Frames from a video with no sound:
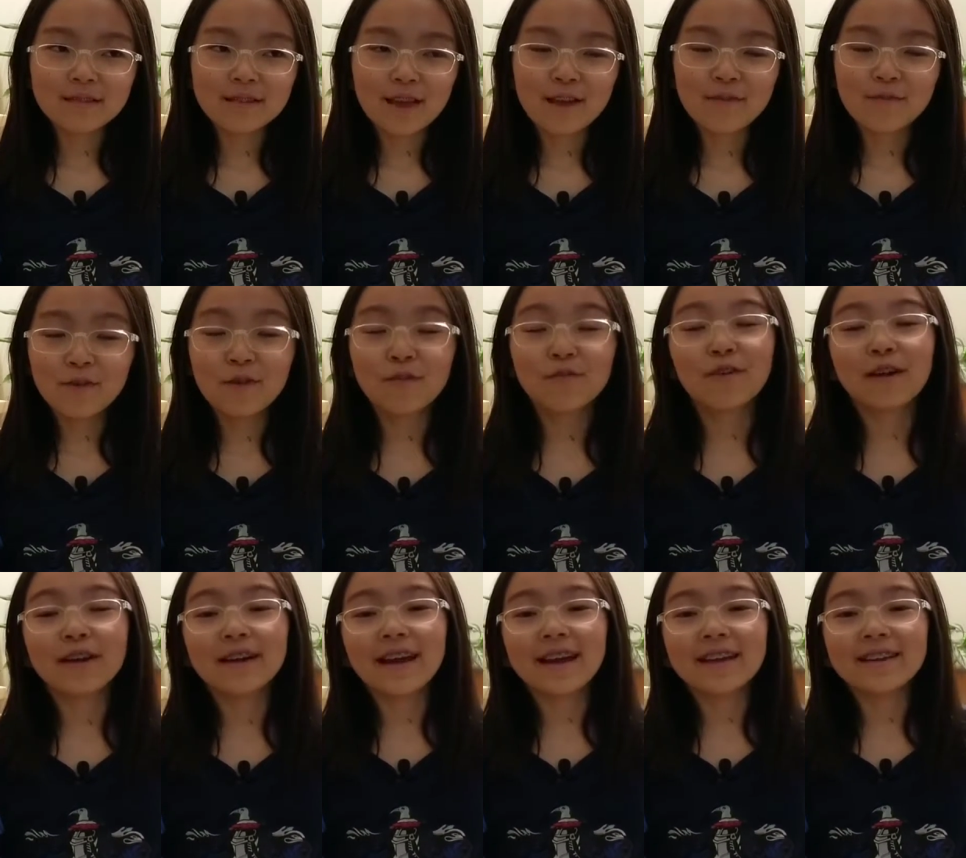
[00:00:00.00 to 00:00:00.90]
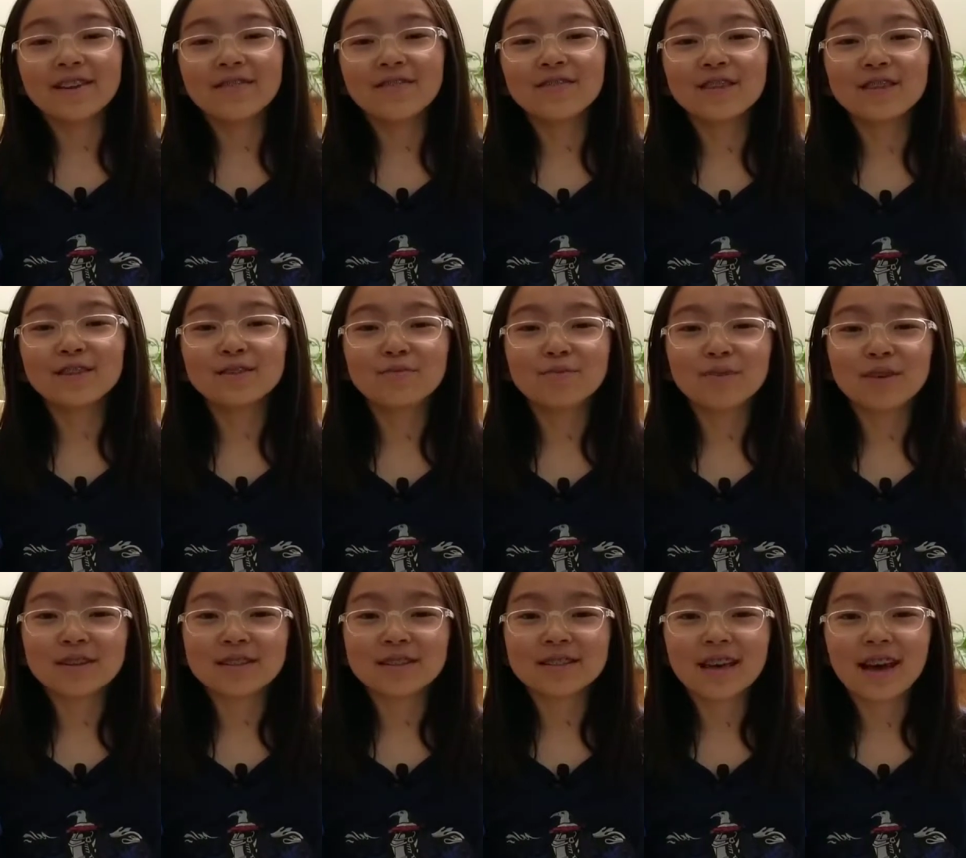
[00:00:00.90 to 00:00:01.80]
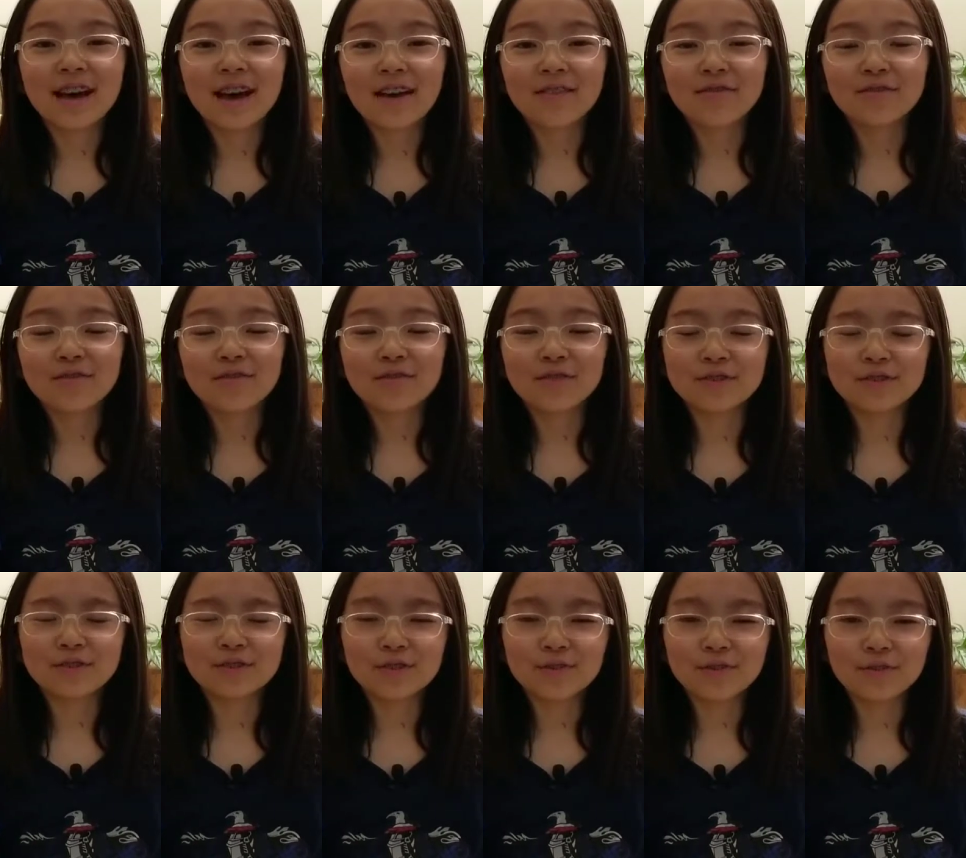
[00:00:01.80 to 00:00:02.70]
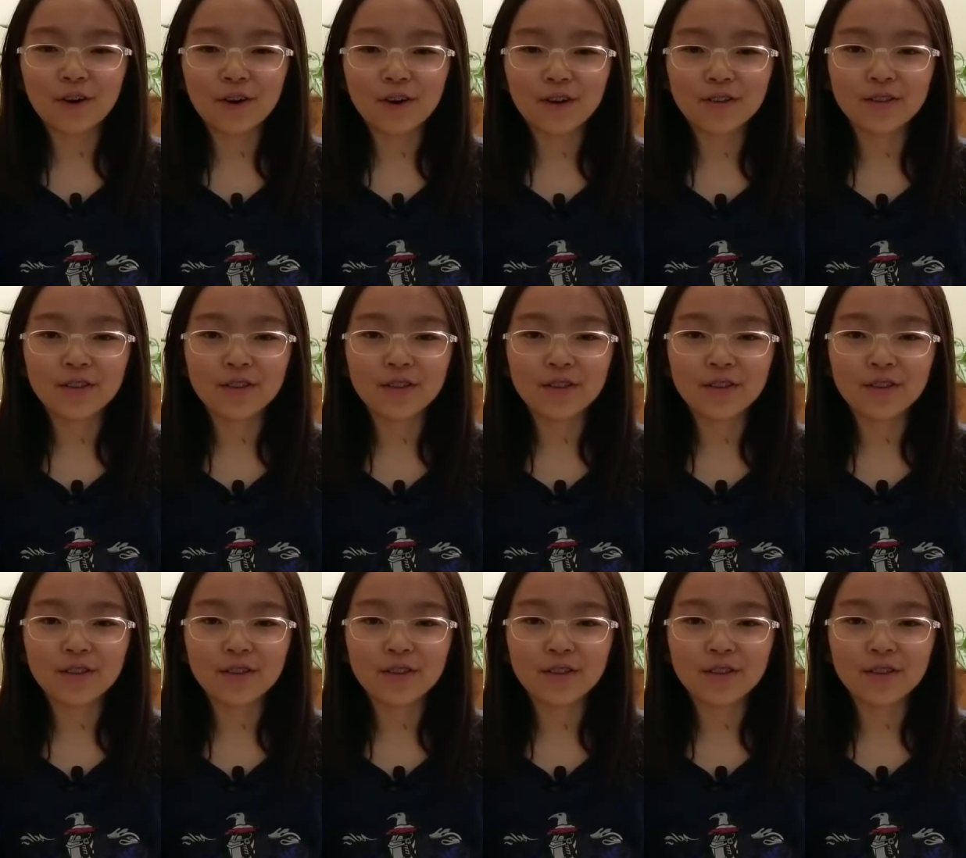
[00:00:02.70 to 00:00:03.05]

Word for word: If you've read any of these books that I have reviewed so far,